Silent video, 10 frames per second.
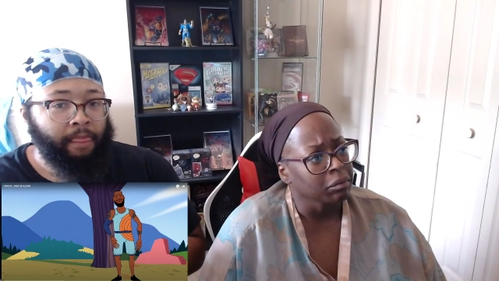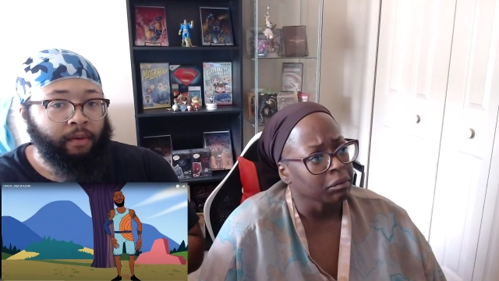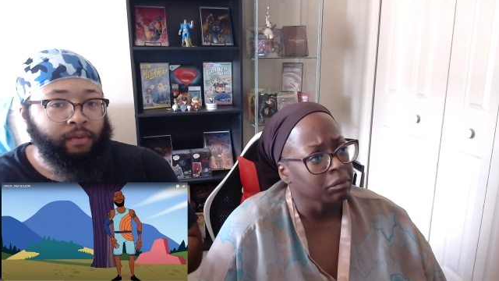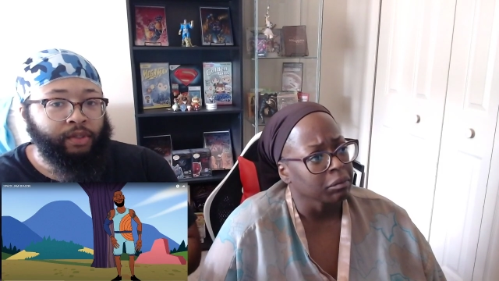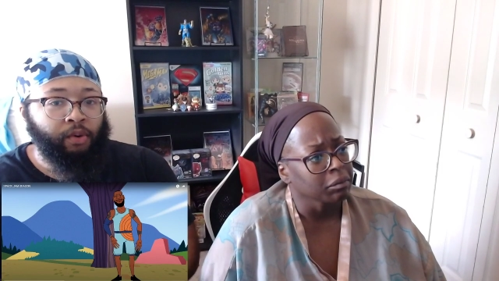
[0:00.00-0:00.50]

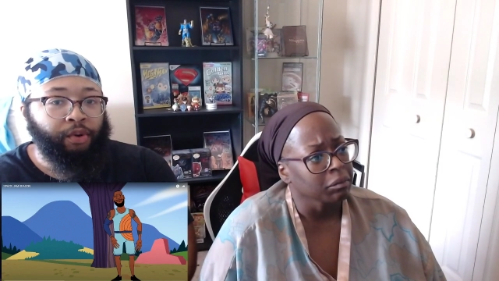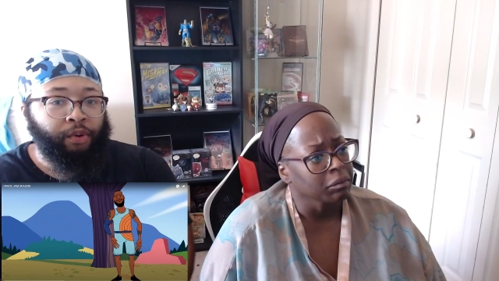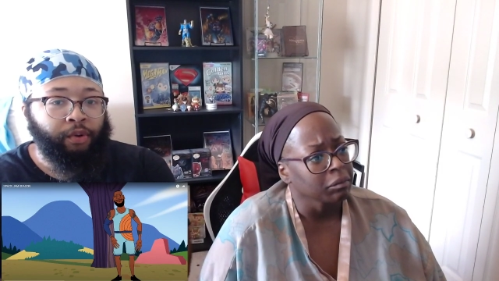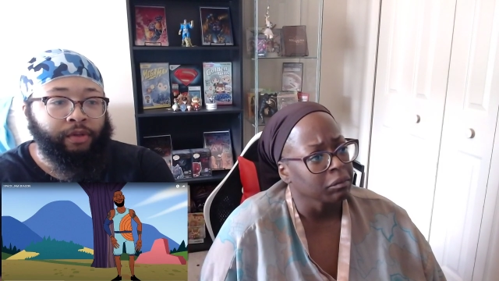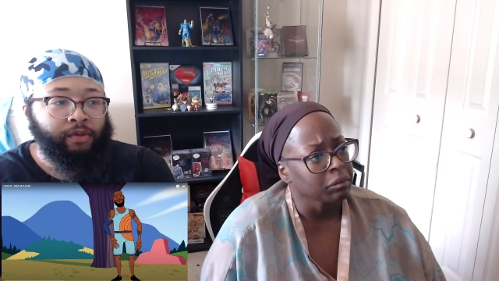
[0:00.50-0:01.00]
Speaker 1: What's going
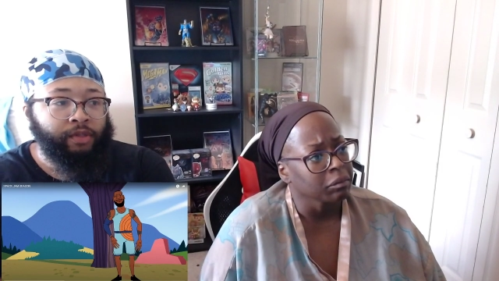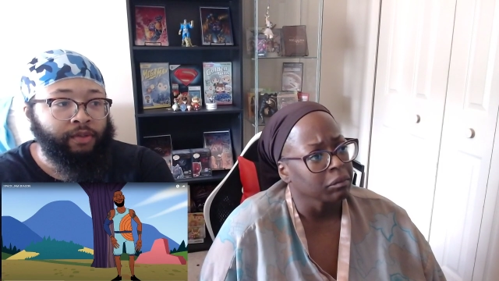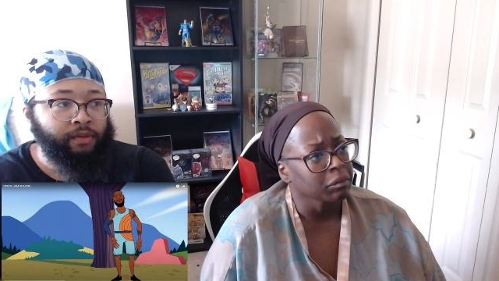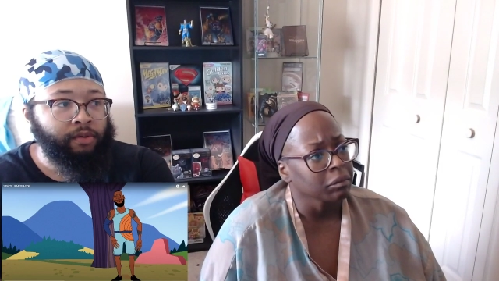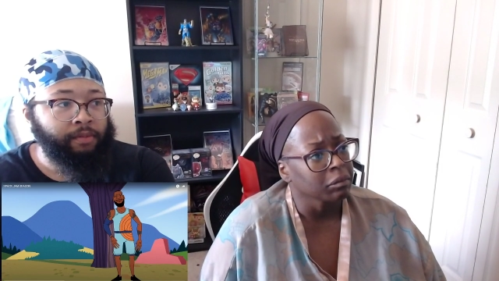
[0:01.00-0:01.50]
on
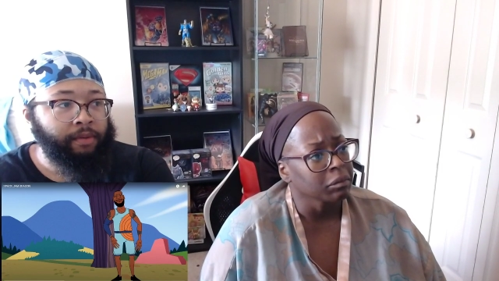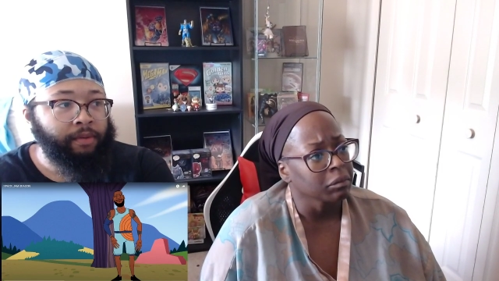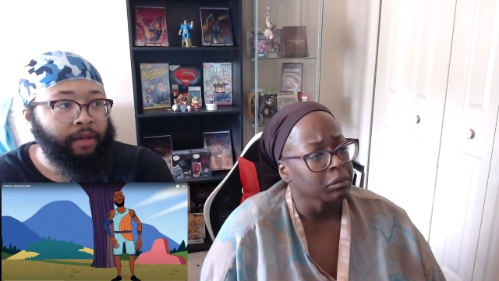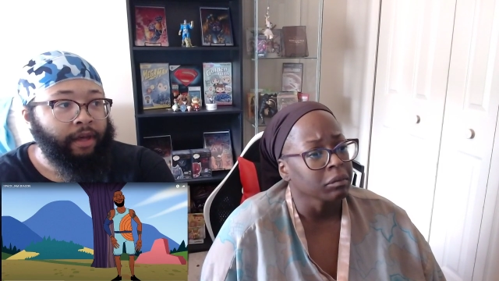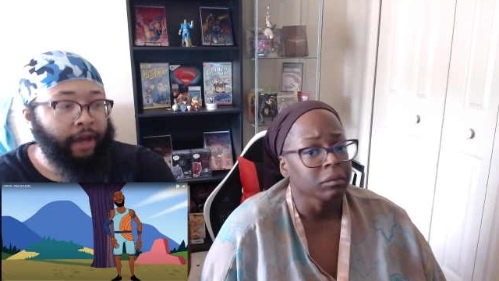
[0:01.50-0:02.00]
YouTube?
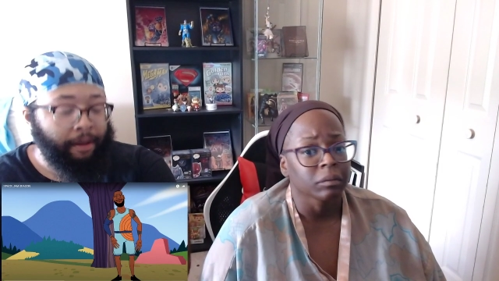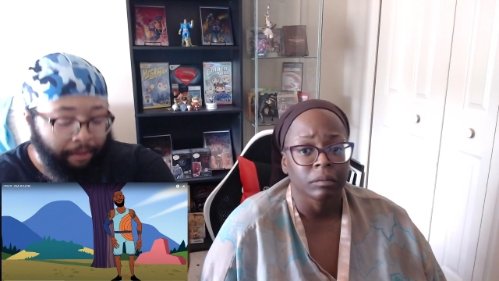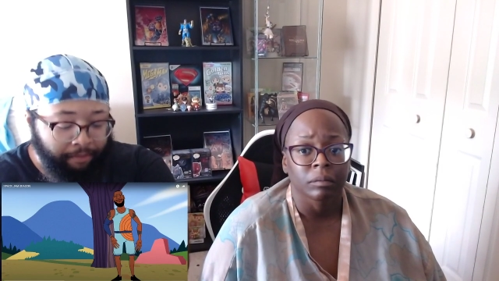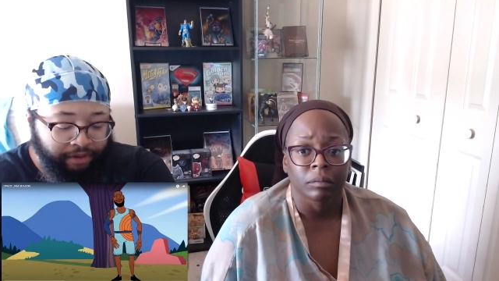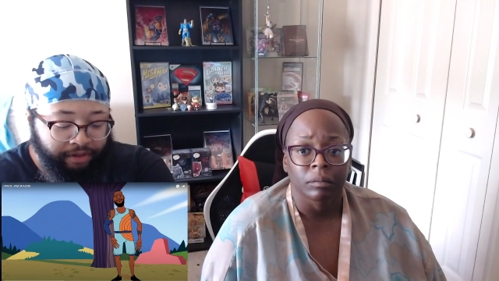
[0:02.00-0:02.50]
I got my
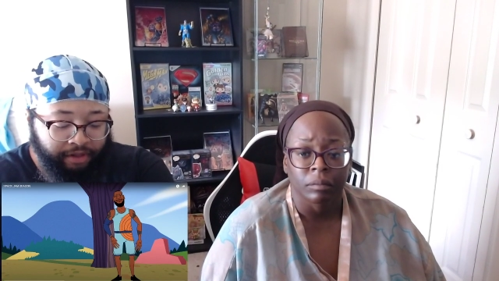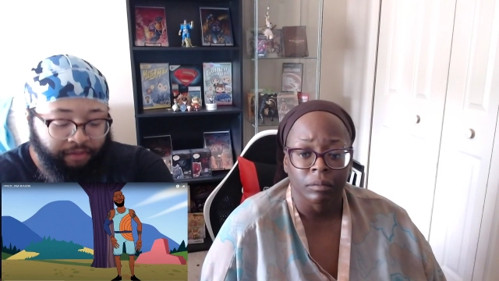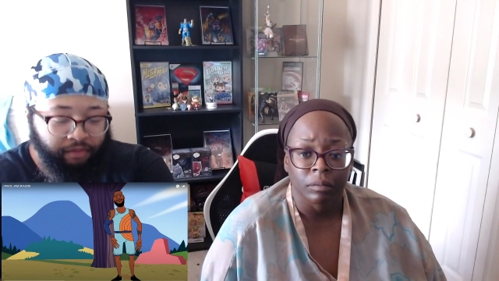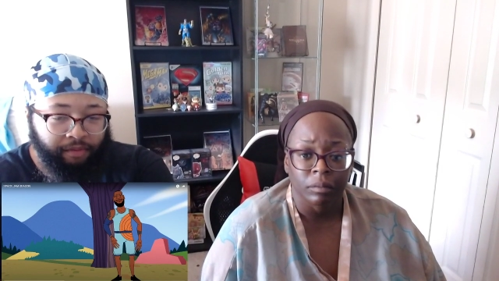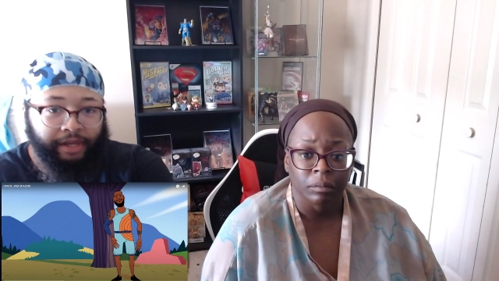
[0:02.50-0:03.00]
mother here
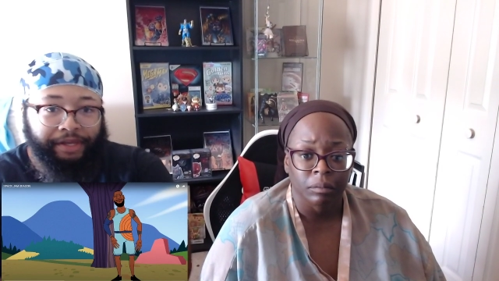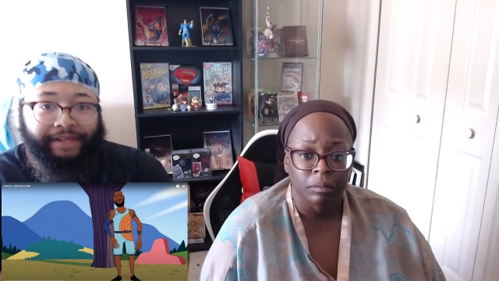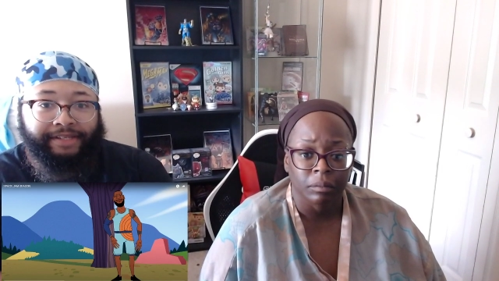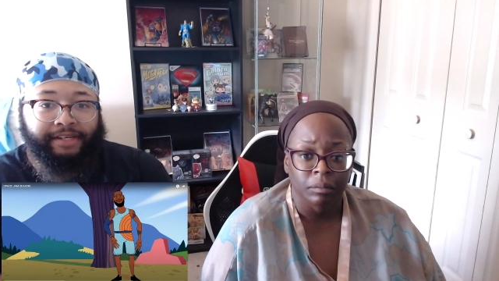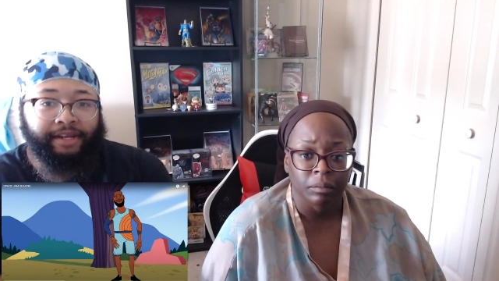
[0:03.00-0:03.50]
with me again
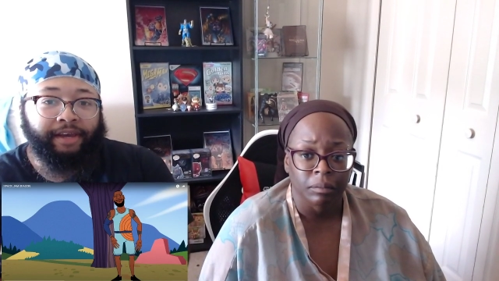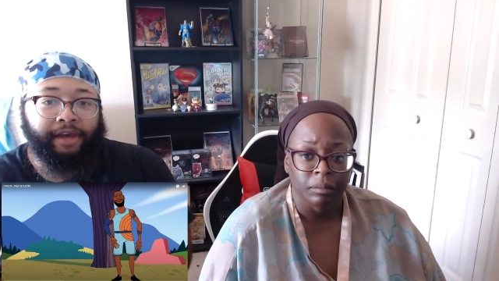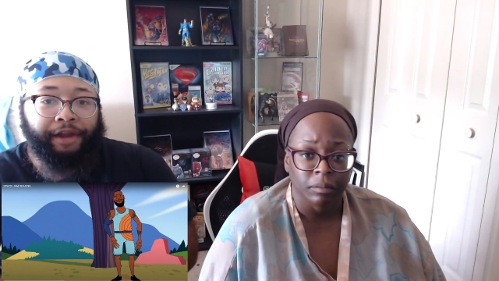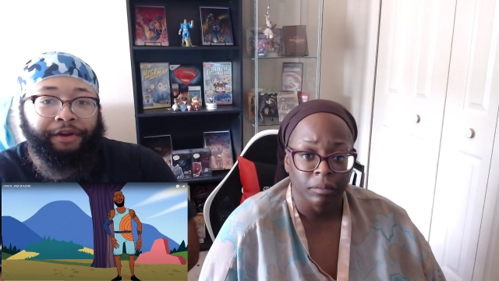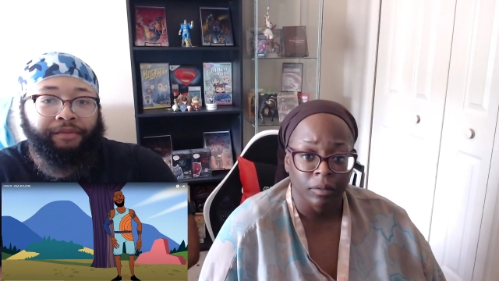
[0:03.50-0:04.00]
today. I
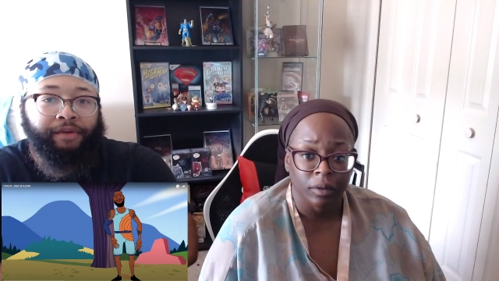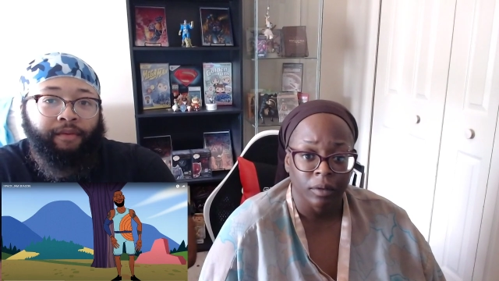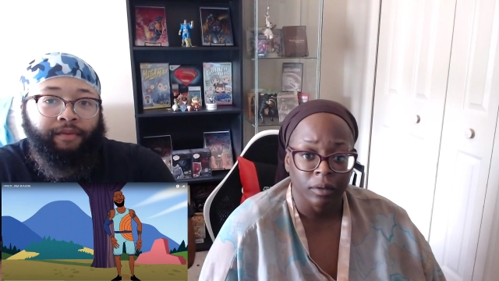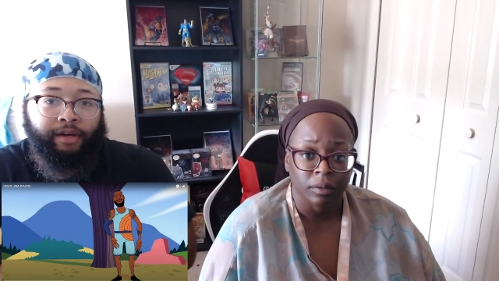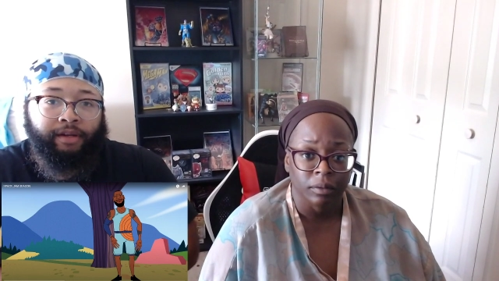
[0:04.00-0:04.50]
know we
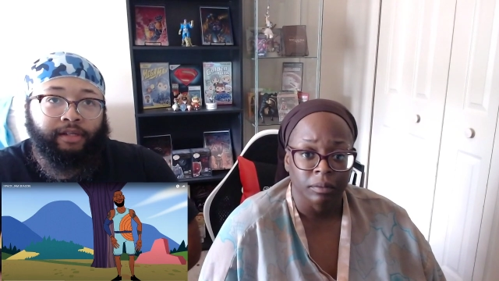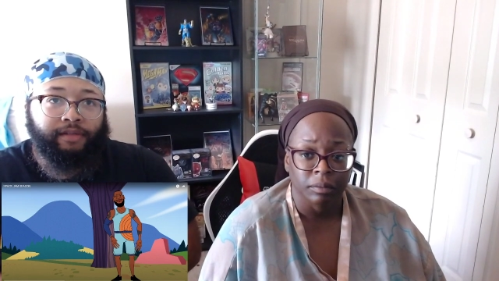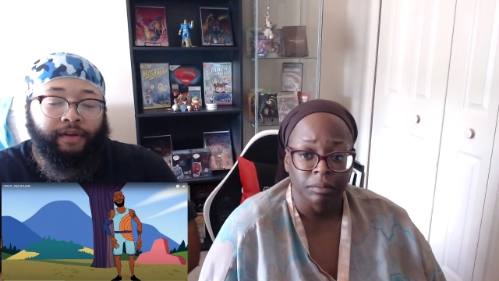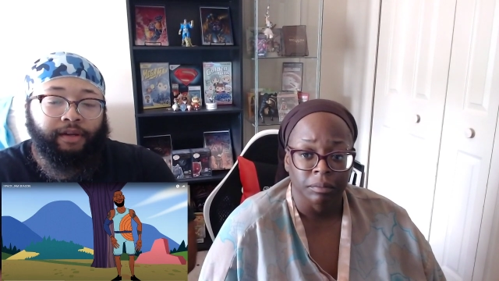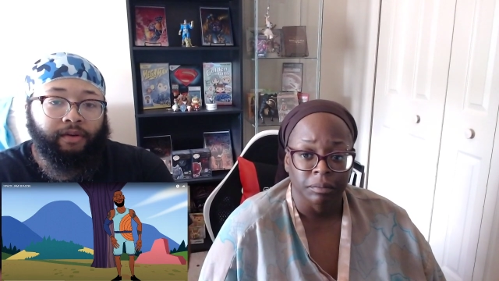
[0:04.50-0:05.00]
haven't done these
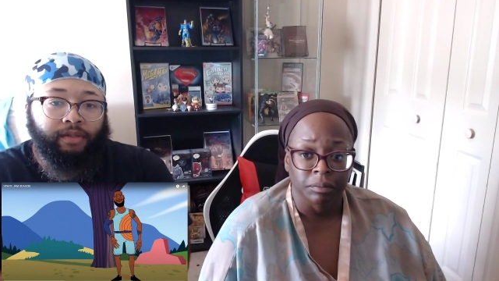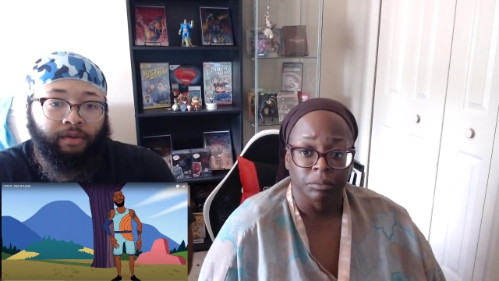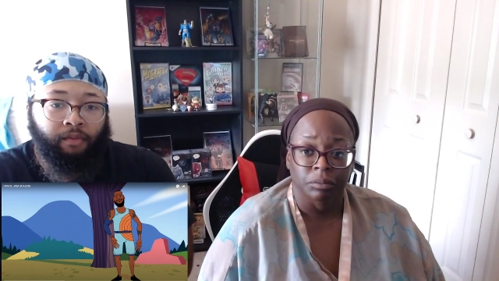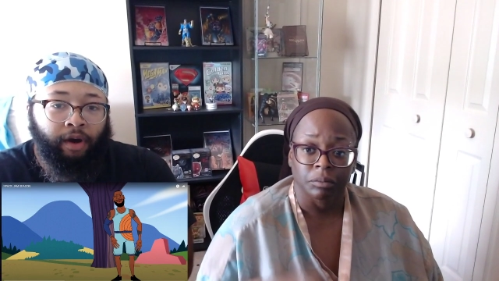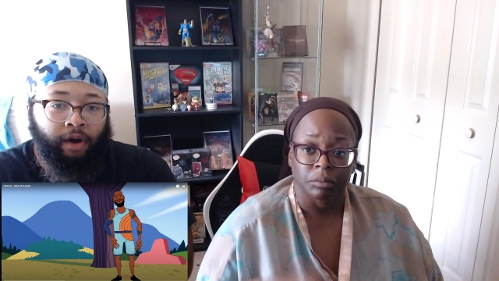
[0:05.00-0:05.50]
videos in a
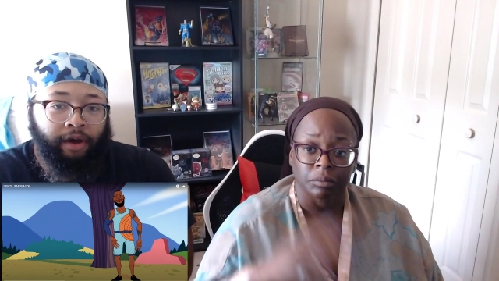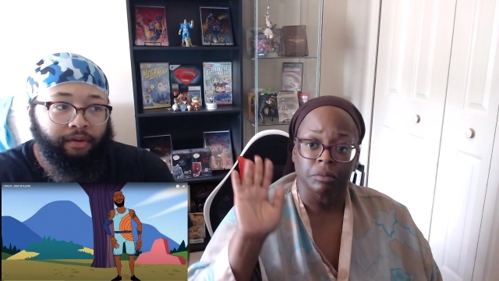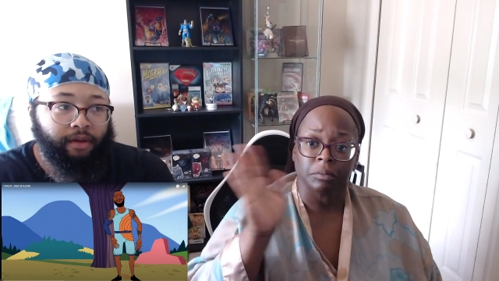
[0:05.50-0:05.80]
while.